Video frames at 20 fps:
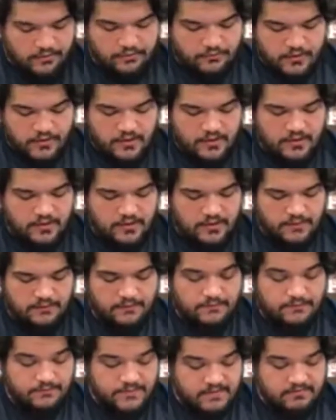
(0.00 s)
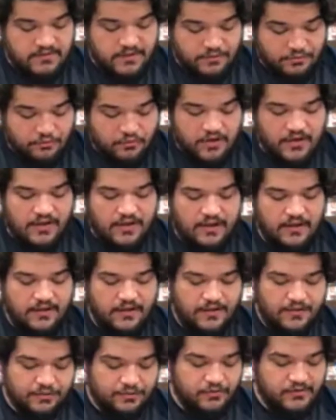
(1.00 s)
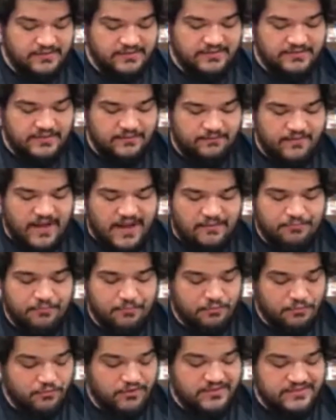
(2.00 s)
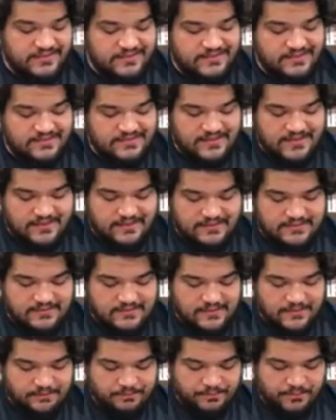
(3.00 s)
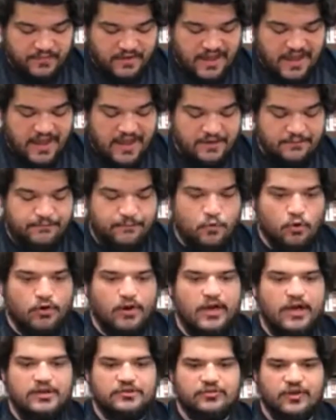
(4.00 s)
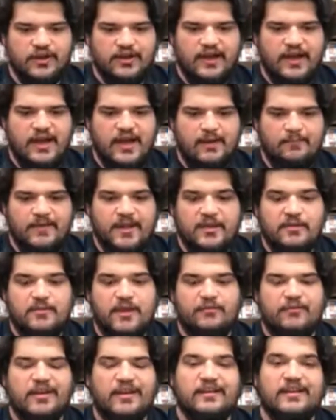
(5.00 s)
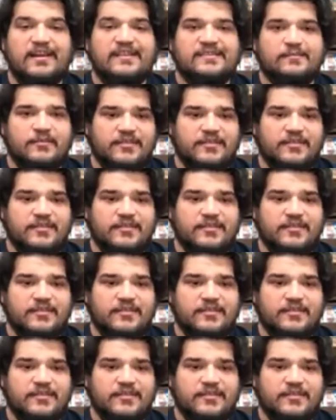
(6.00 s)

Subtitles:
353, 365 through 366, and 400. Now you might recognize some of